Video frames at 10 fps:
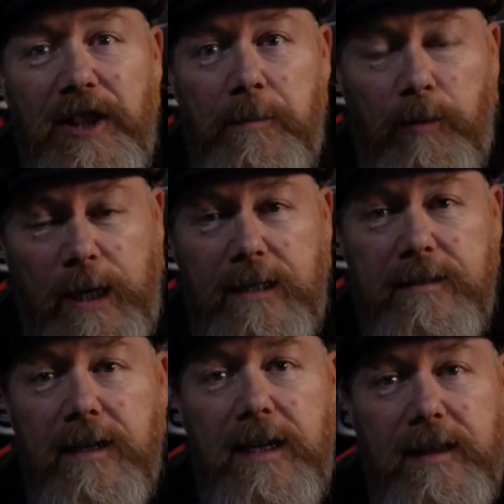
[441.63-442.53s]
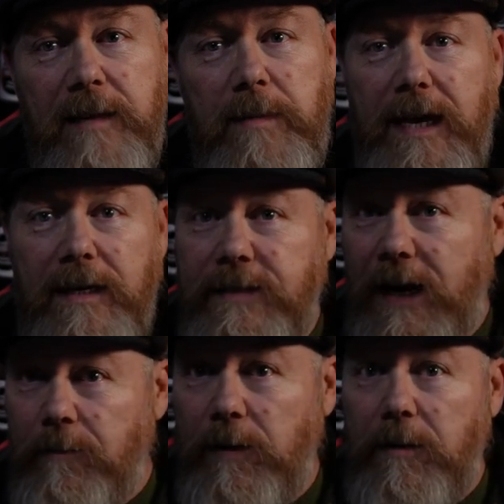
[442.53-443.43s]
the brakes, they're making a
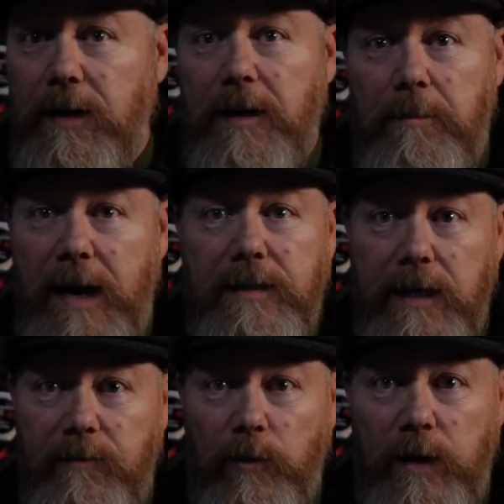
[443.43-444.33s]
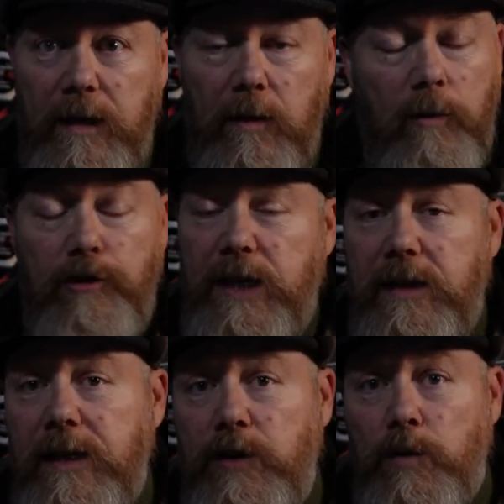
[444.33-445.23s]
terrible mess everywhere, which they,
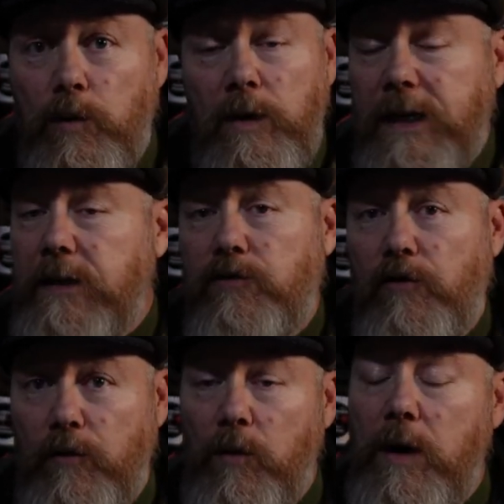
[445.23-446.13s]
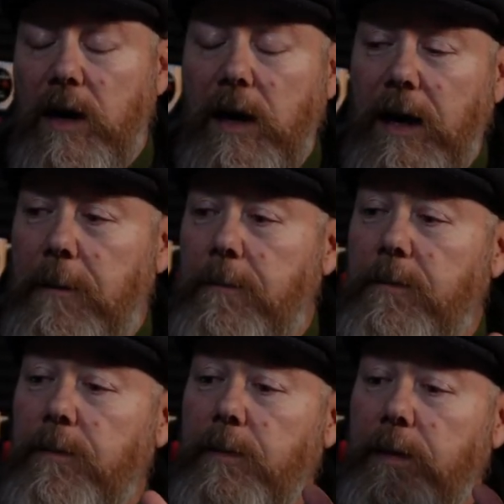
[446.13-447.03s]
they do, it is true. Um,
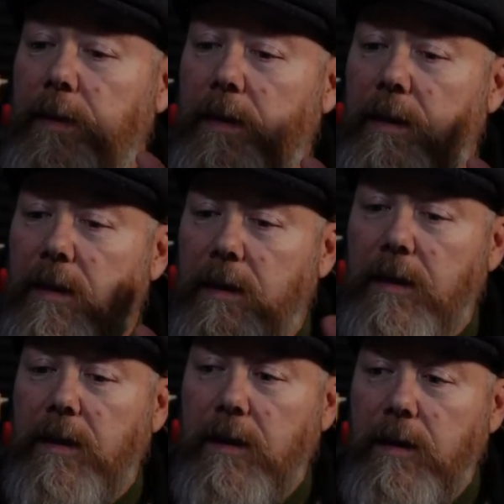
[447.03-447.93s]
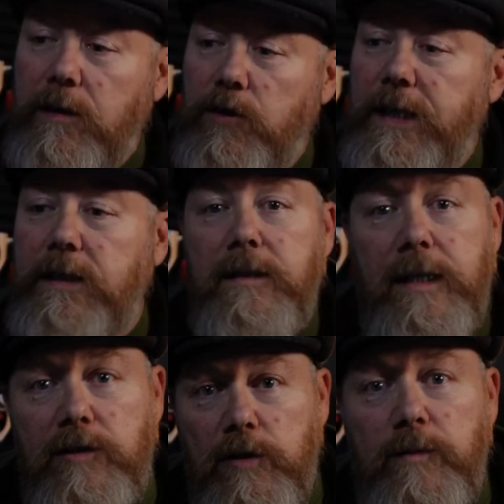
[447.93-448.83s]
so let's
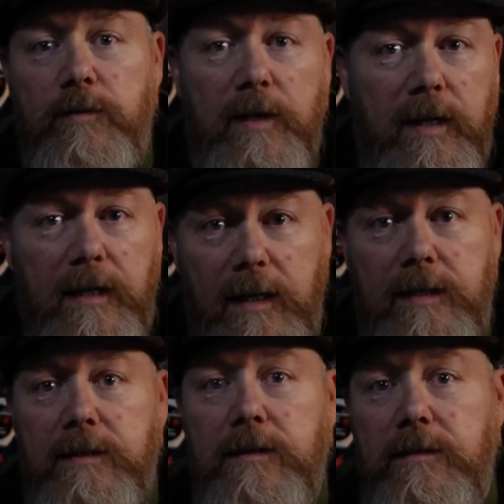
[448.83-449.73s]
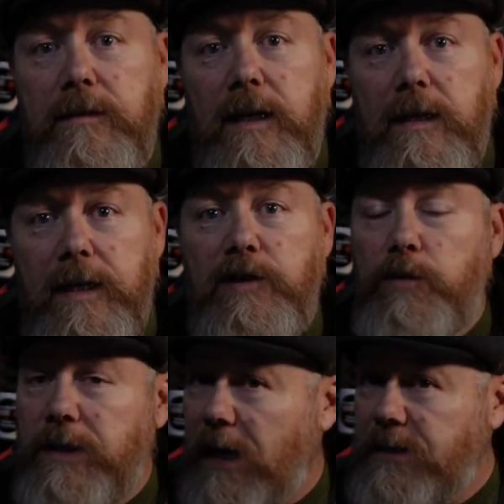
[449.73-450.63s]
let's sort of let's let's do
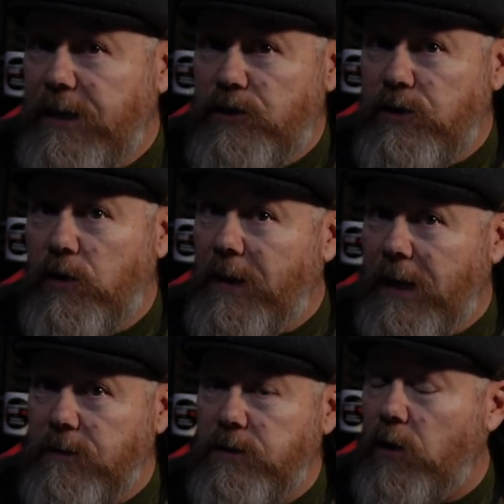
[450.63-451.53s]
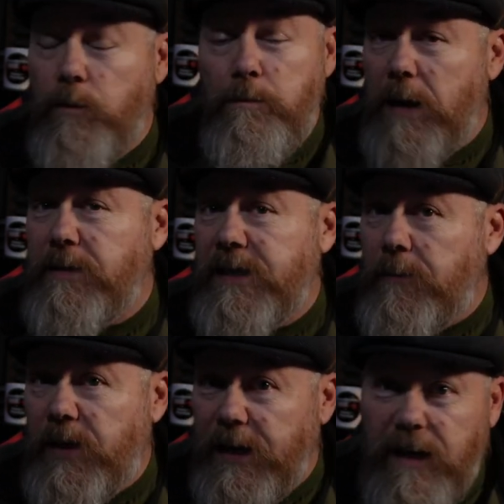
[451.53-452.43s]
taxations on that or, or maybe
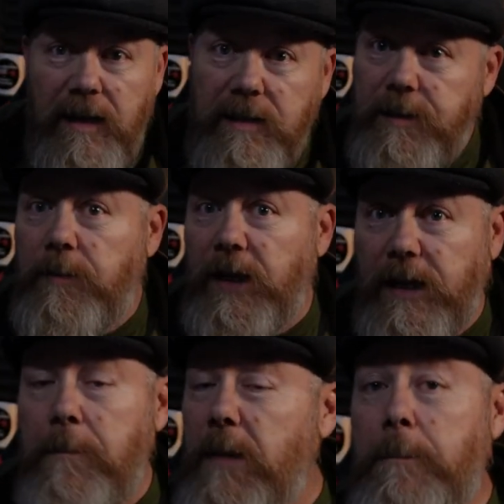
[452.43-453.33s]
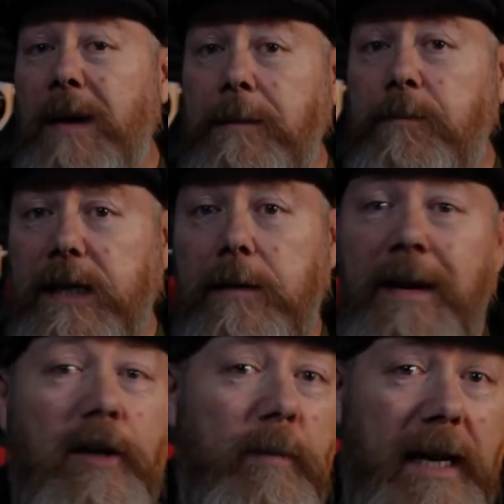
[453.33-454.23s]
something, something. It, it might be, it
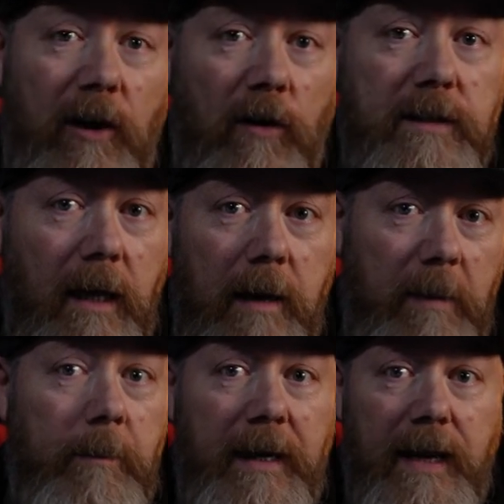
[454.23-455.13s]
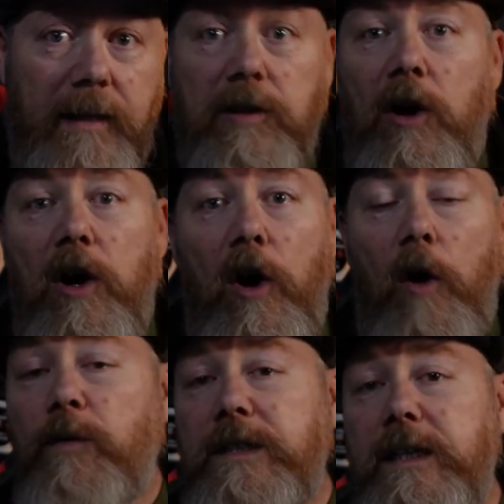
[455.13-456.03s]
might not be a lot, it might be less.
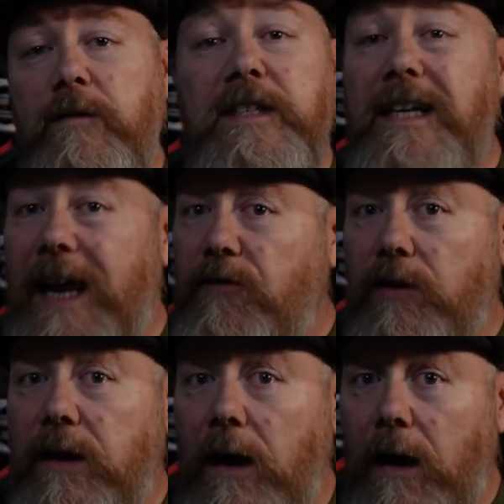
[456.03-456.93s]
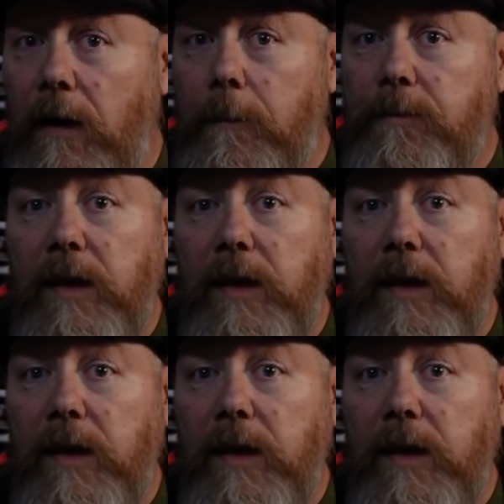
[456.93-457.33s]
Obviously, if it's an electric car,